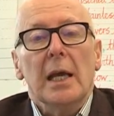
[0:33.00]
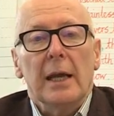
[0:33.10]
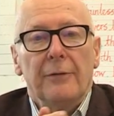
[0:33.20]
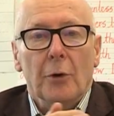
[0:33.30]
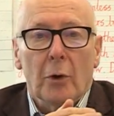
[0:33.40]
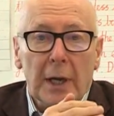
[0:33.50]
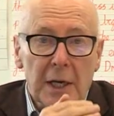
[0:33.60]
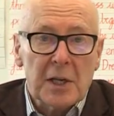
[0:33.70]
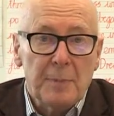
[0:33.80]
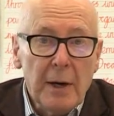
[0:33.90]
If you're
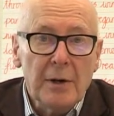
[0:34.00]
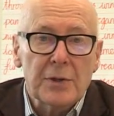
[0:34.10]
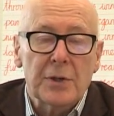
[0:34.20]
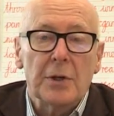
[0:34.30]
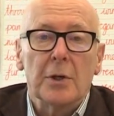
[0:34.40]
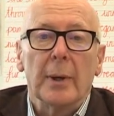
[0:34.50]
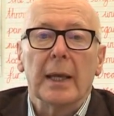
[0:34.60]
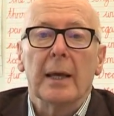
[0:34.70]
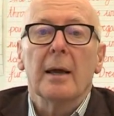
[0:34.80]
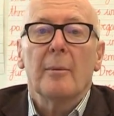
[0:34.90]
inexperienced at
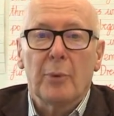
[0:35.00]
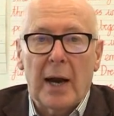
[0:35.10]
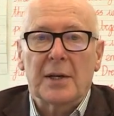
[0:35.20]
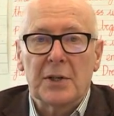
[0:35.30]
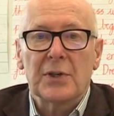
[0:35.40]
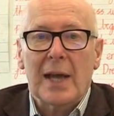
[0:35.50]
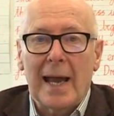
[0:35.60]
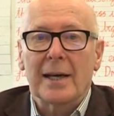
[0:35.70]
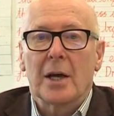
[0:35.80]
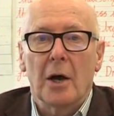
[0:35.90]
doing it, practice
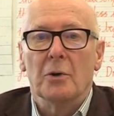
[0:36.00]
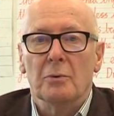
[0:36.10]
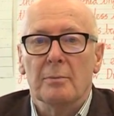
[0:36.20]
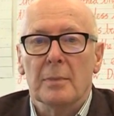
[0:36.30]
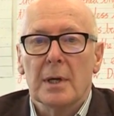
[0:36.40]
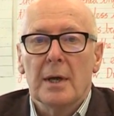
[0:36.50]
at home.